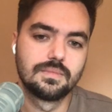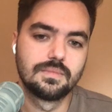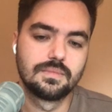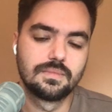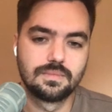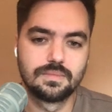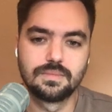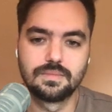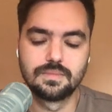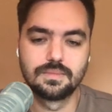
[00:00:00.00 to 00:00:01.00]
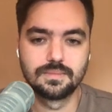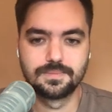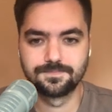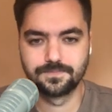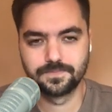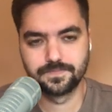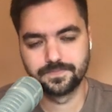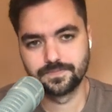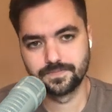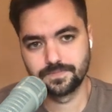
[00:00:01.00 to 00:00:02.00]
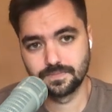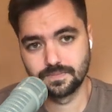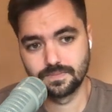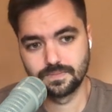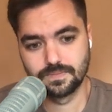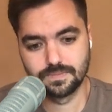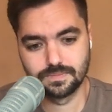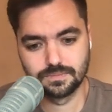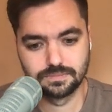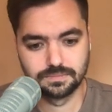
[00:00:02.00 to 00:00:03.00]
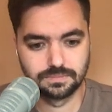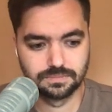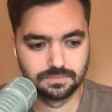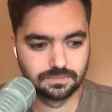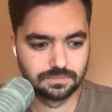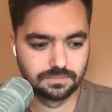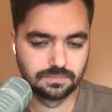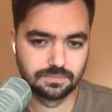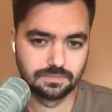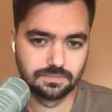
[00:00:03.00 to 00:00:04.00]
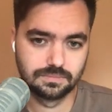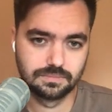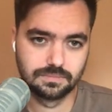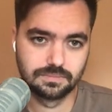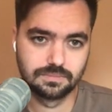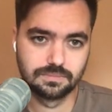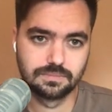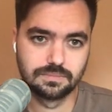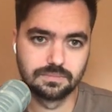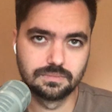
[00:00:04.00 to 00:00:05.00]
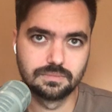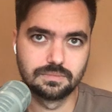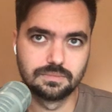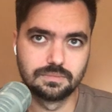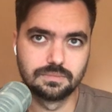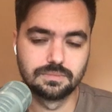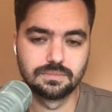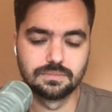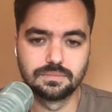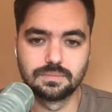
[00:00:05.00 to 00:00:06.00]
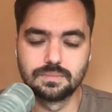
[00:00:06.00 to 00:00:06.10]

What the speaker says: The person shown says nothing.